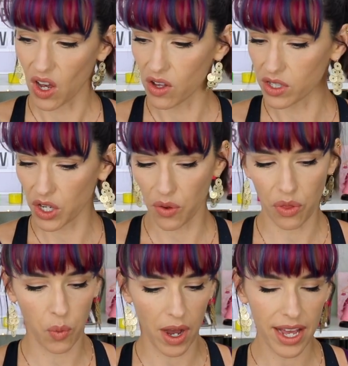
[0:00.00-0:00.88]
Also
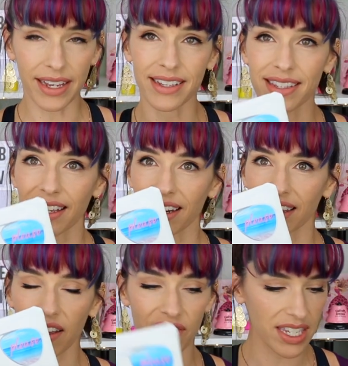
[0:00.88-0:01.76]
the wines, and I
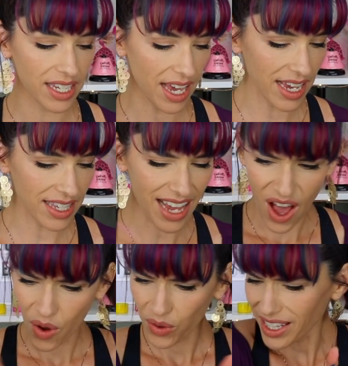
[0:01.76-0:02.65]
love this case.
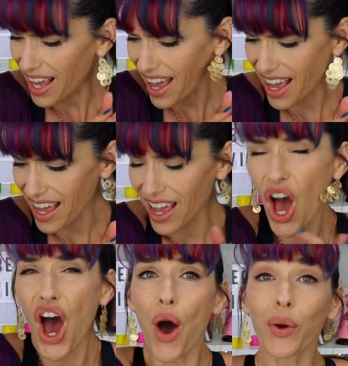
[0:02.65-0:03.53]
Yay!
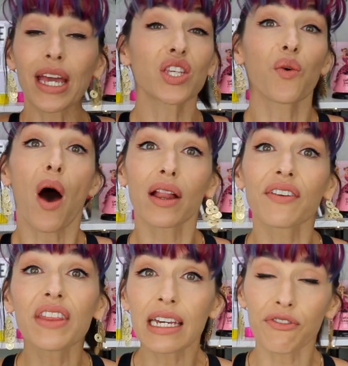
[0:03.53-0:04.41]
Okay, so
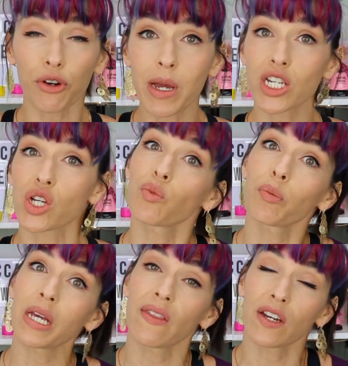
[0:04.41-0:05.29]
all of the information will
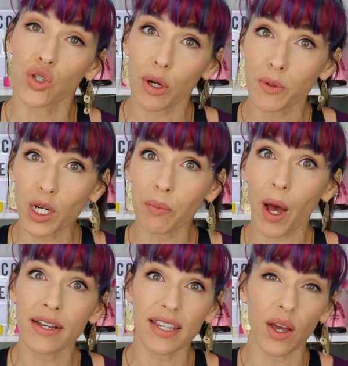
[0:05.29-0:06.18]
be in the description
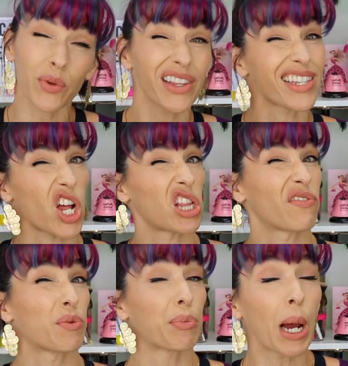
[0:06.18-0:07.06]
box. I will list all
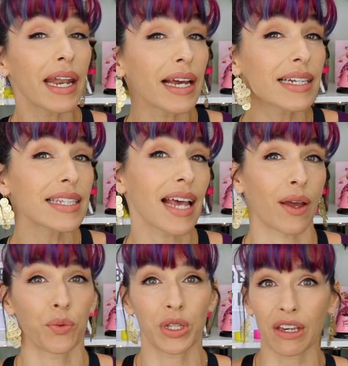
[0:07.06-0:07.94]
of the products.
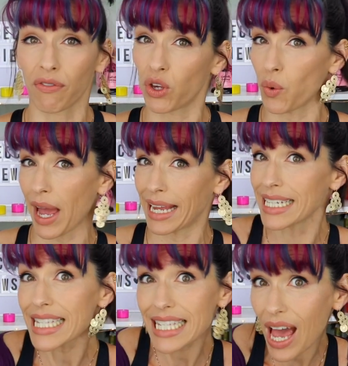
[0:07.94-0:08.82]
I will give you a
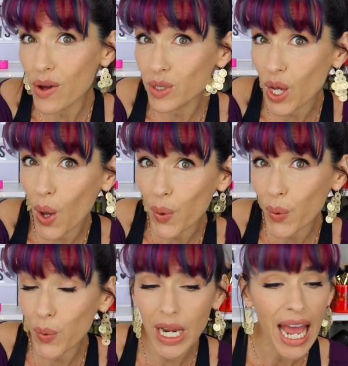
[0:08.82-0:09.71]
discount
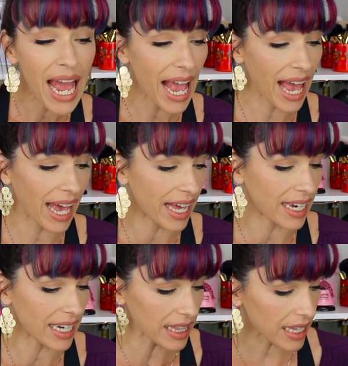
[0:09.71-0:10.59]
code
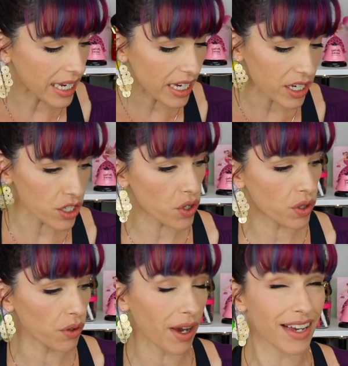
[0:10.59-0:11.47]
and a link so
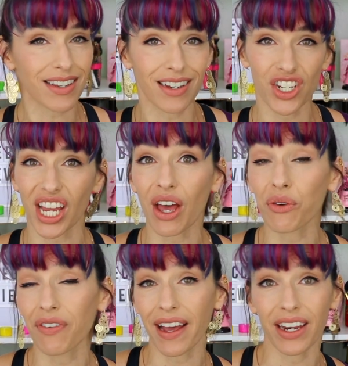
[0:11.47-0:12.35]
that you guys can check
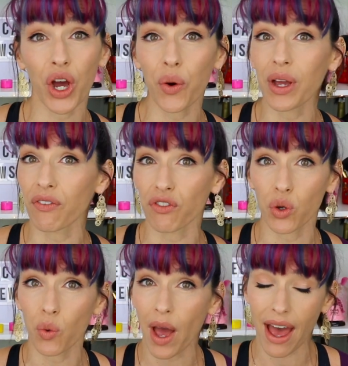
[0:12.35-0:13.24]
out Vino if
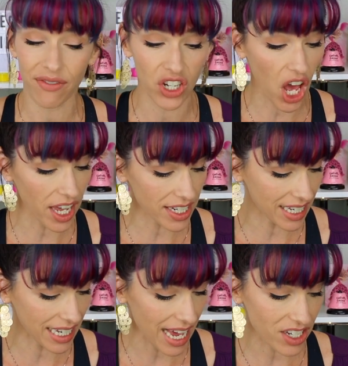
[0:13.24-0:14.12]
you have not
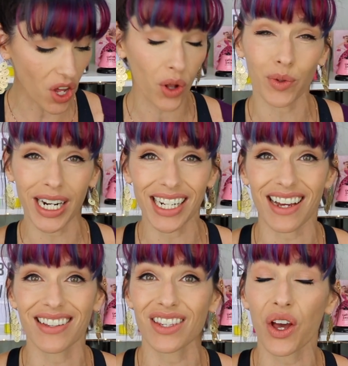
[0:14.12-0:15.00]
yet already
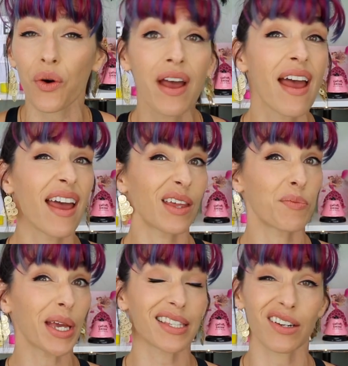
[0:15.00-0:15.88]
done so. It
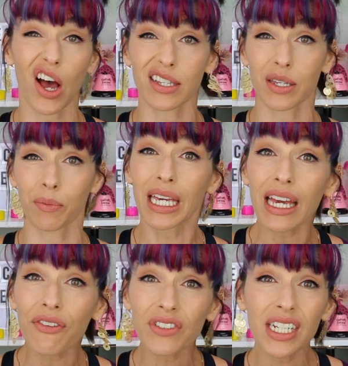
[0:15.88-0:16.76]
makes an awesome
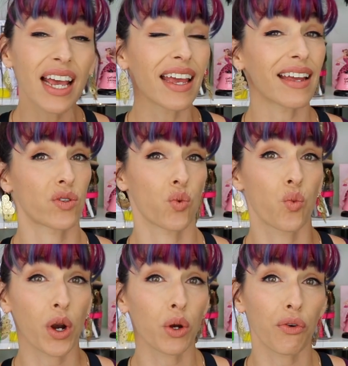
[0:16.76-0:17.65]
gift. It's
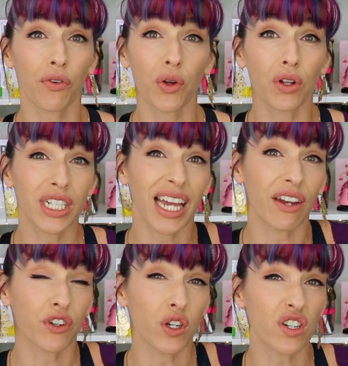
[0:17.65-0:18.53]
wonderful to
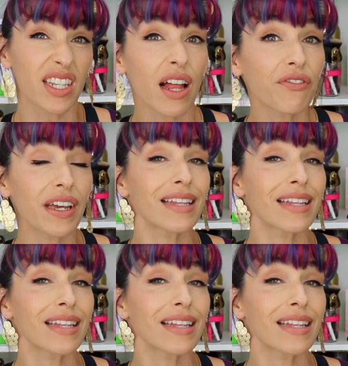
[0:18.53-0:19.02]
get for yourself.